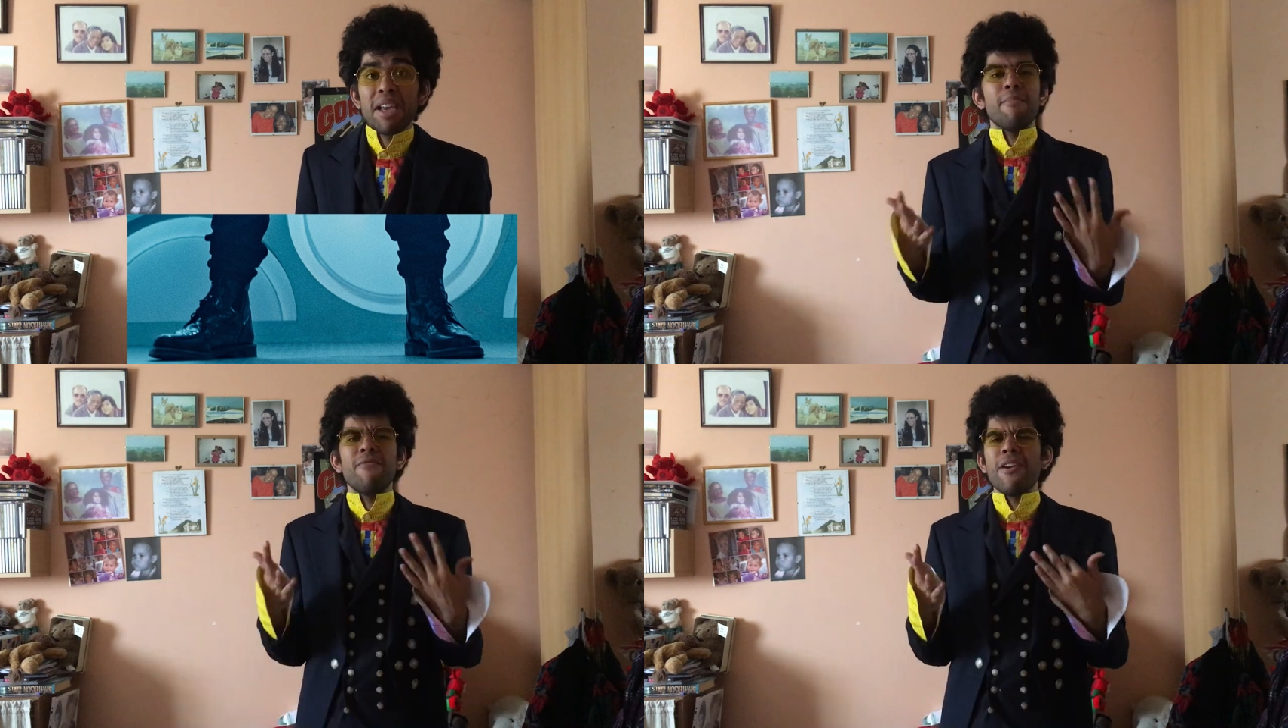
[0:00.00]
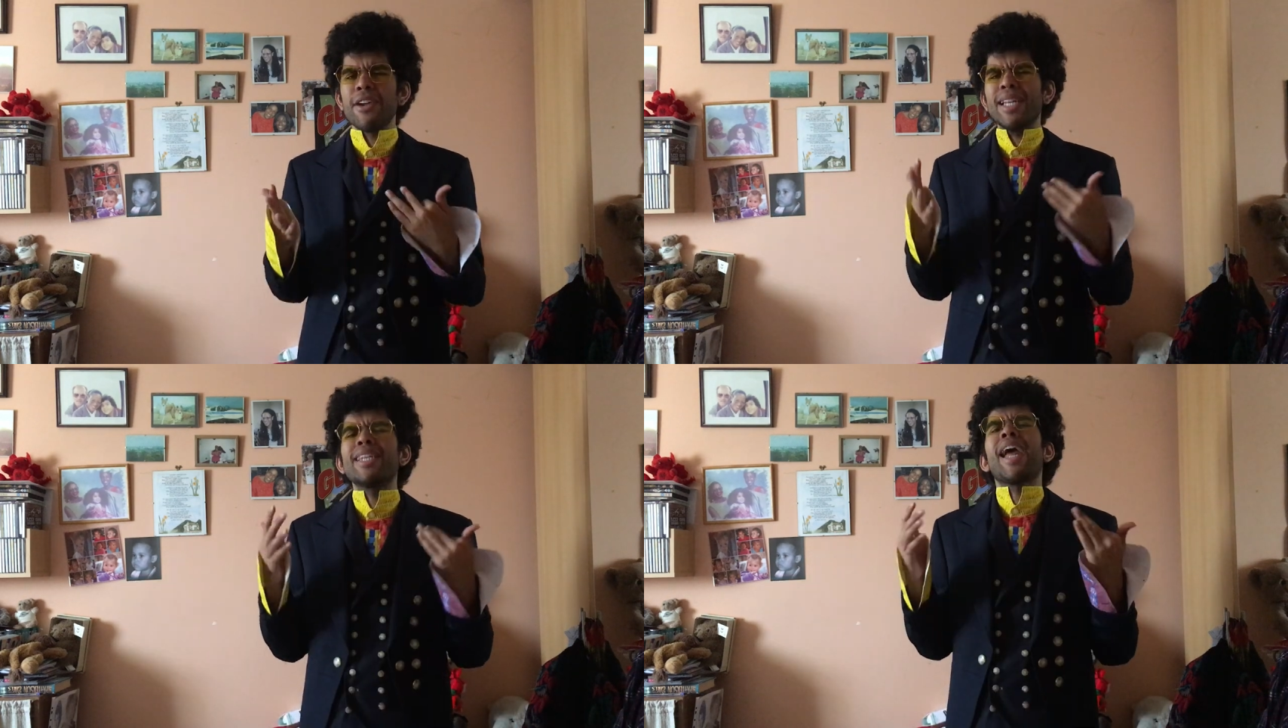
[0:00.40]
I'm
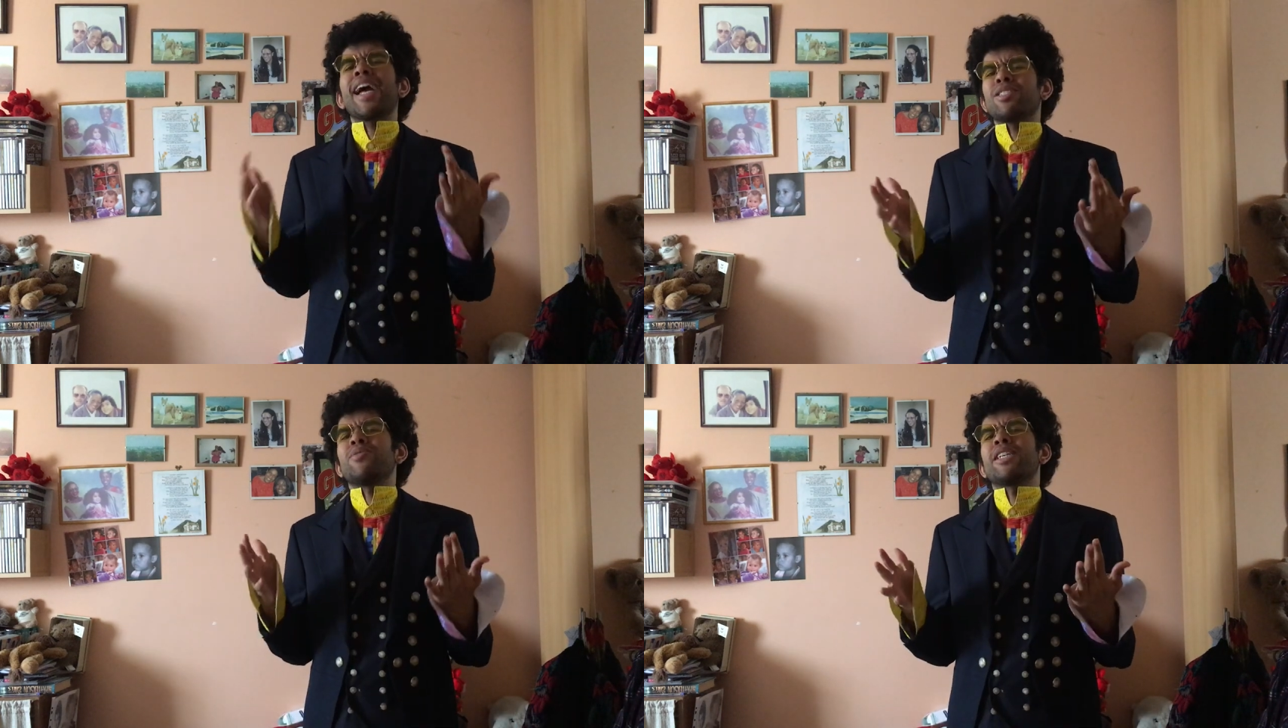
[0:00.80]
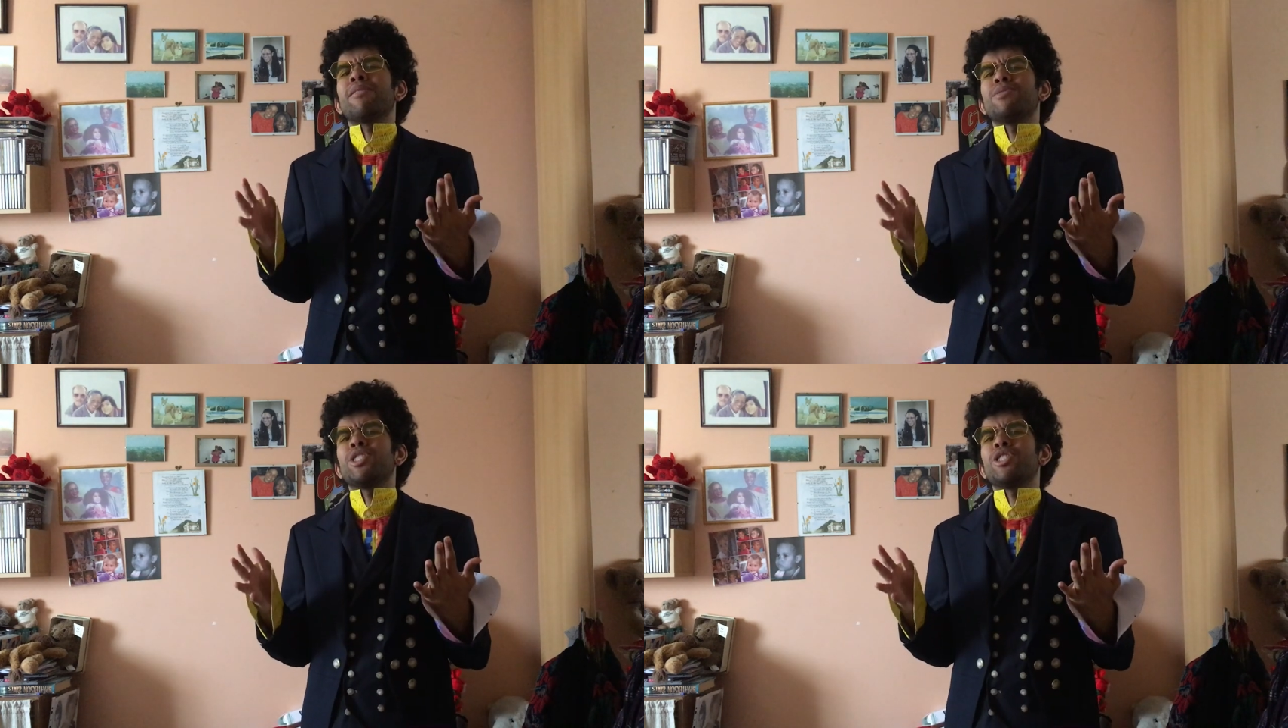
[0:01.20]
very lax when it
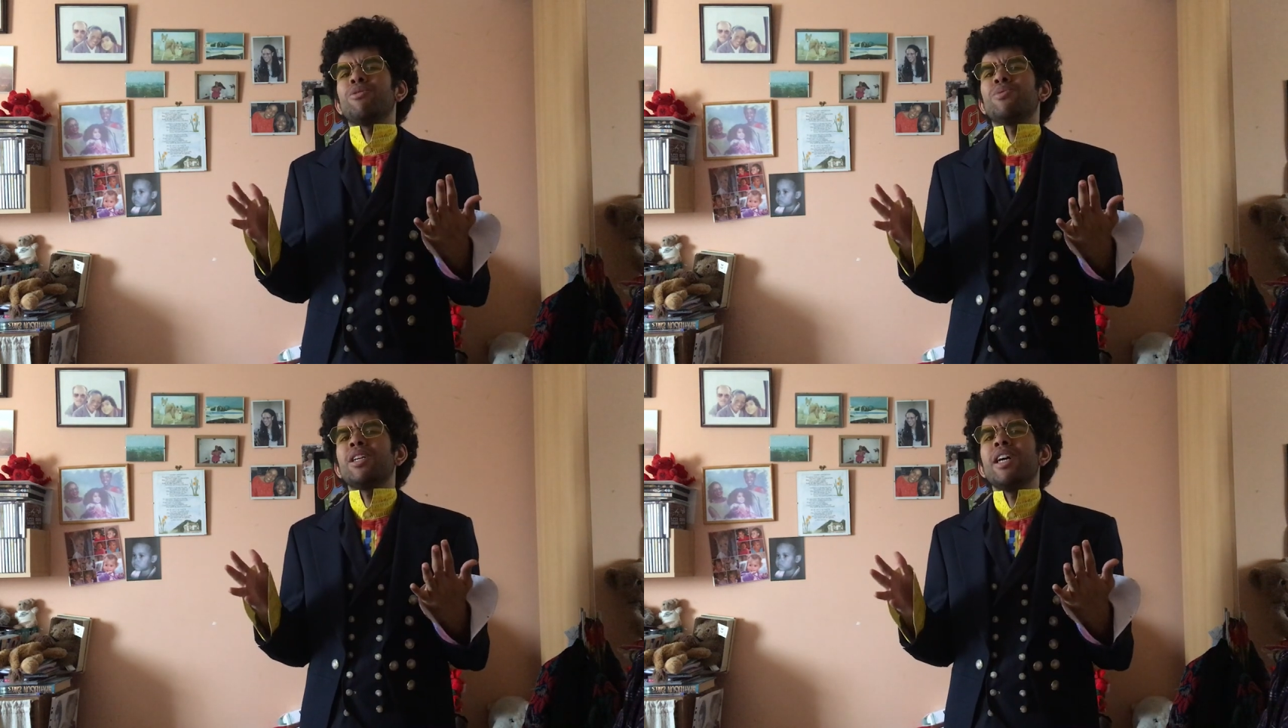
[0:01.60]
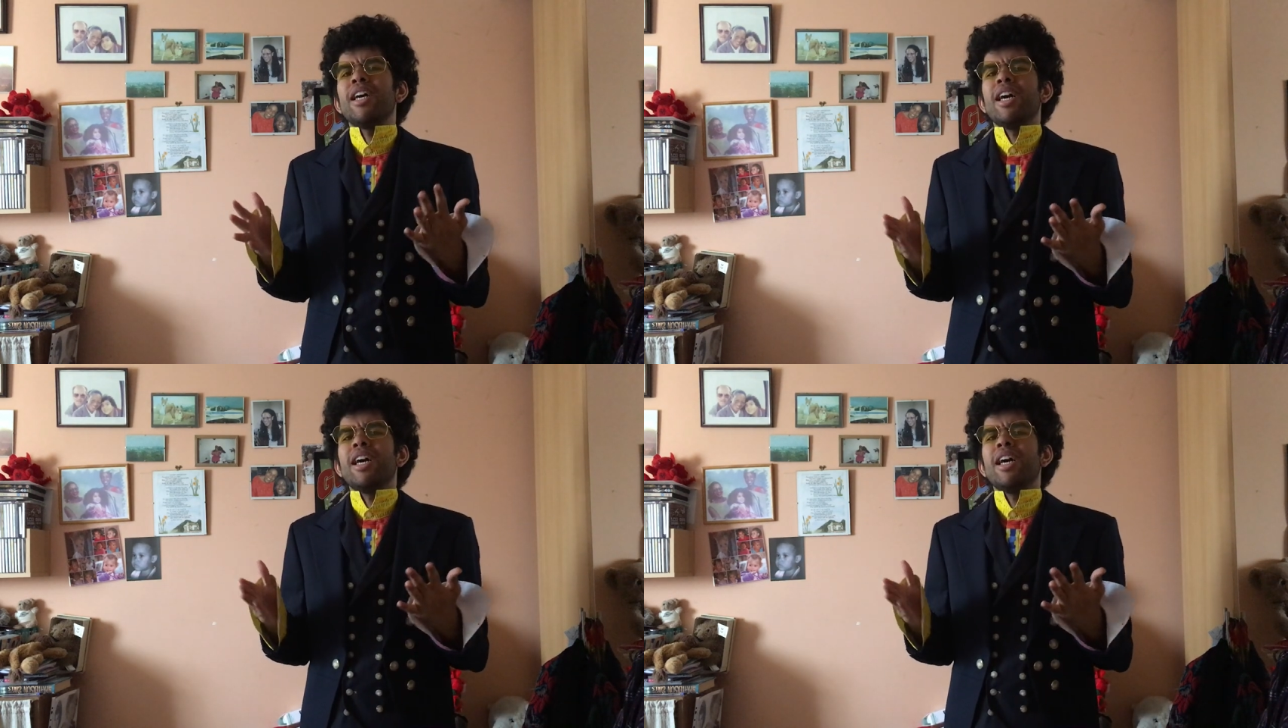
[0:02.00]
comes to shoes.